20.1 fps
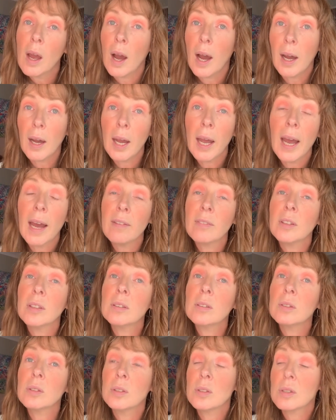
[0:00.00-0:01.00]
I
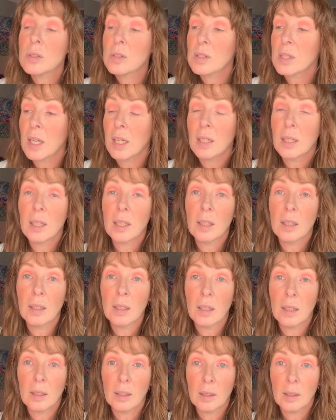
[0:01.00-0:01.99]
haven't used any
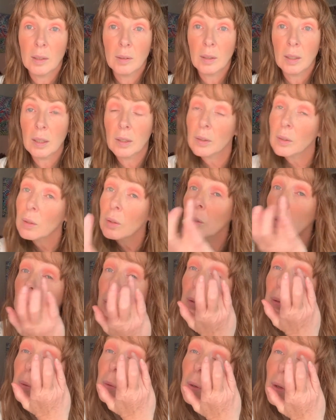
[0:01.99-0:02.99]
um, glitter
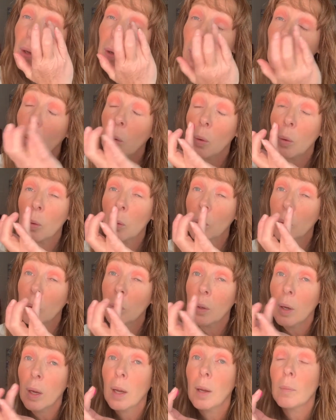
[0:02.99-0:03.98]
glue
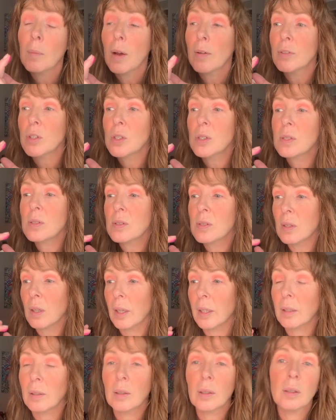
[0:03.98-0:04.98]
or um, I've used
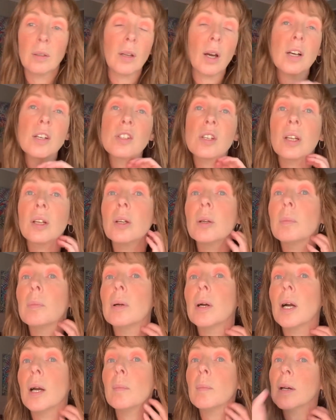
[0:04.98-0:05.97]
like an eyeshadow
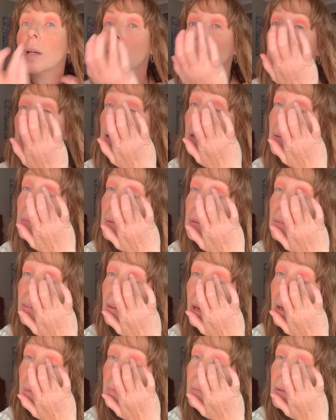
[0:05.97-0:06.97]
primer, which
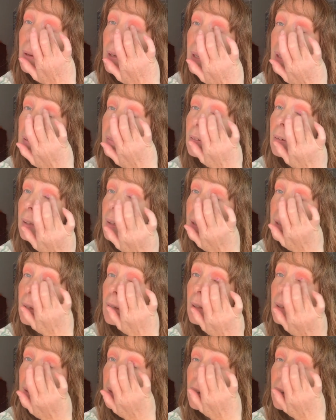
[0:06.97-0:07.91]
I'm not actually